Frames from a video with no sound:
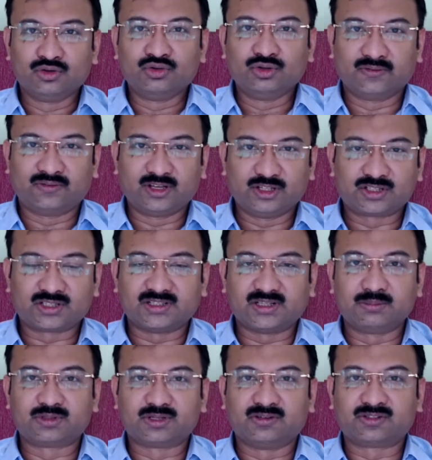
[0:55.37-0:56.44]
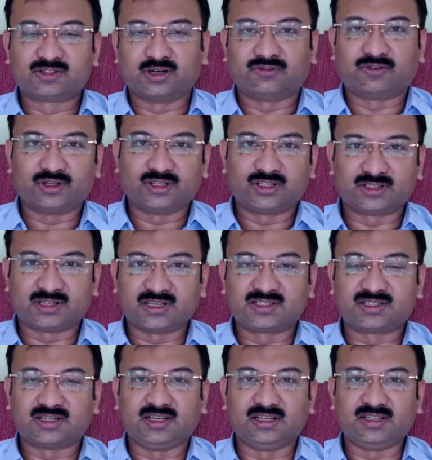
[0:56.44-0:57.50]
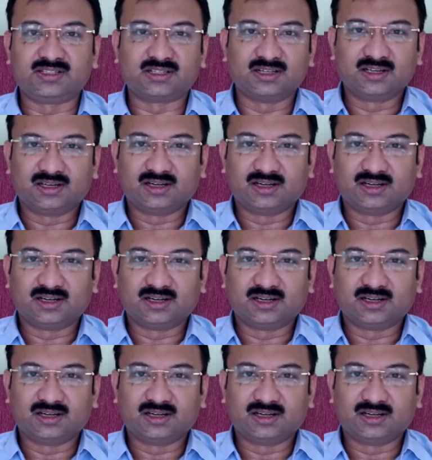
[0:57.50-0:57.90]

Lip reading: who have registered themselves for this test series,